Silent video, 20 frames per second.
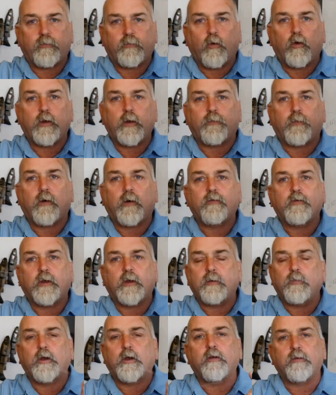45
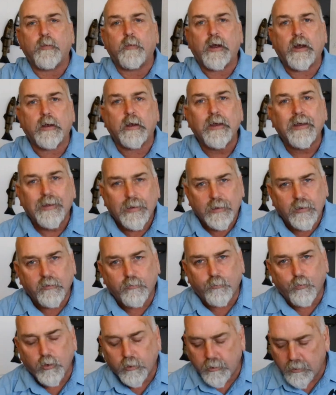centimetres mark is
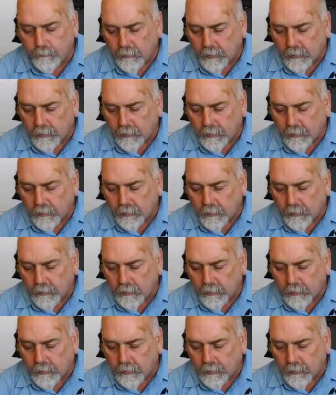pretty